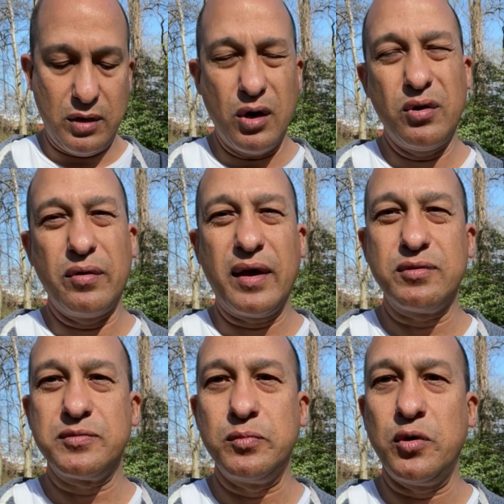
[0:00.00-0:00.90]
Oh no, that
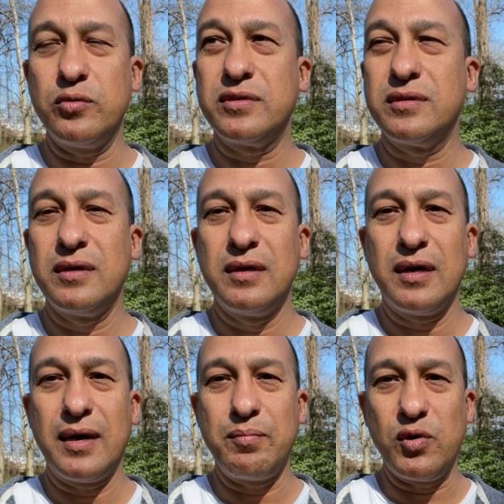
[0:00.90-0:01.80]
was mute.
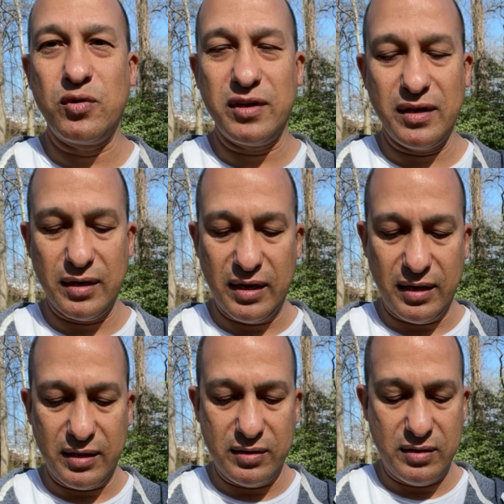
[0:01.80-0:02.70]
I muted it
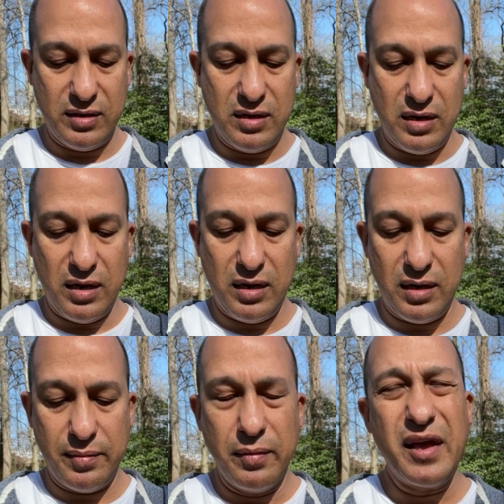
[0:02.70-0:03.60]
again.
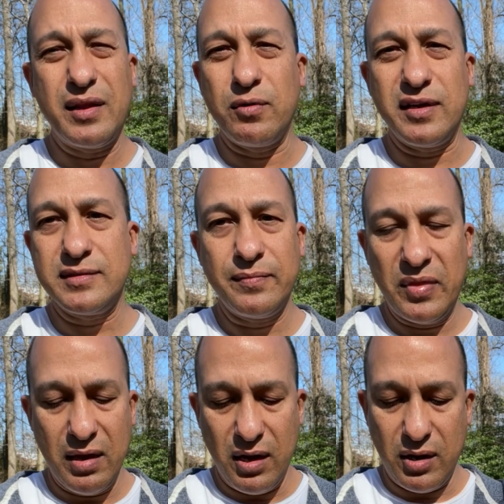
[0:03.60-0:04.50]
Anyways,
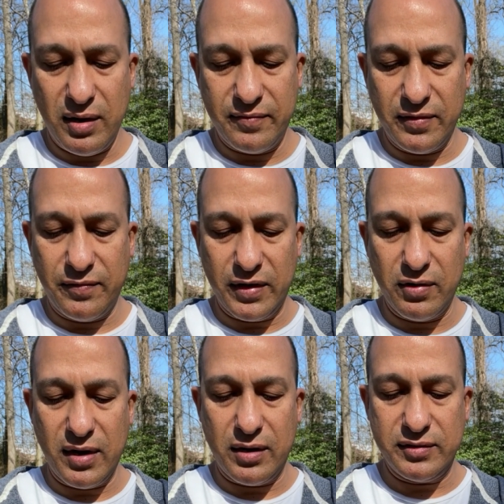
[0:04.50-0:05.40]
I'll have to
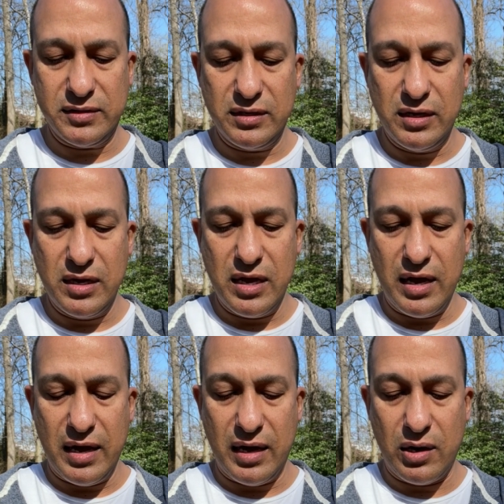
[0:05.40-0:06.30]
figure out
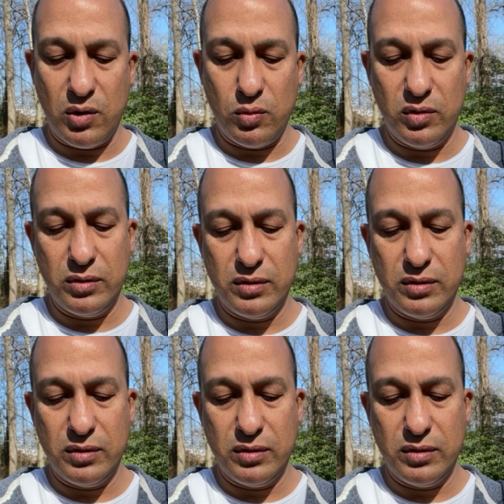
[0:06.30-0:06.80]
how